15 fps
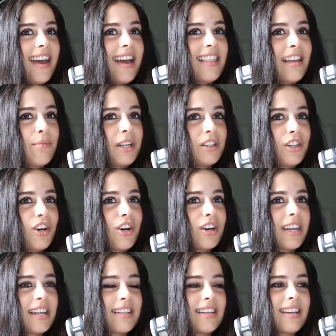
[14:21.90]
And then we look,
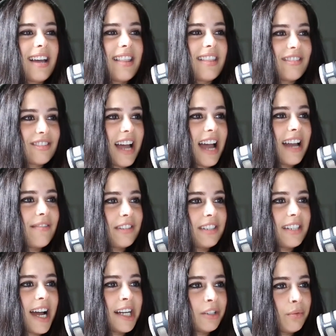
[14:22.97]
and there's kind of a
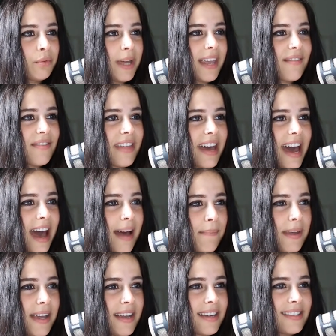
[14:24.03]
tidal wave that
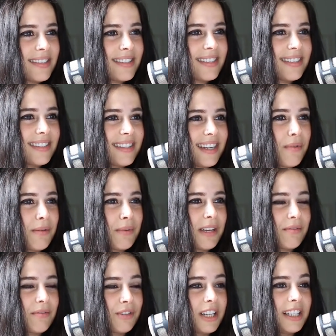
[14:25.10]
happens when
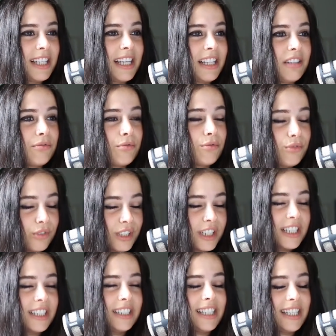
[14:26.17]
we really,
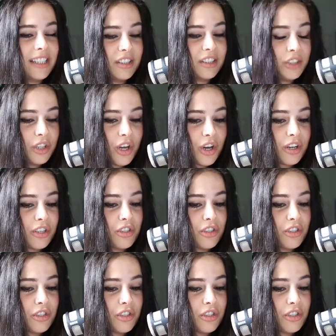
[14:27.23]
really look.